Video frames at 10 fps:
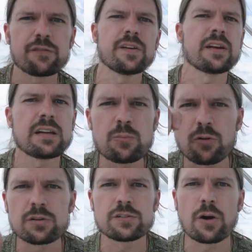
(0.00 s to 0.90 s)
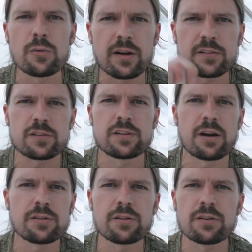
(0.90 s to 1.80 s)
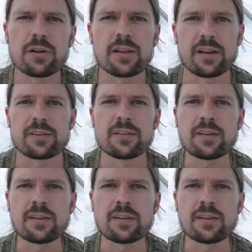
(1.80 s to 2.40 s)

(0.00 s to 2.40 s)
fit any more donuts down your gullet.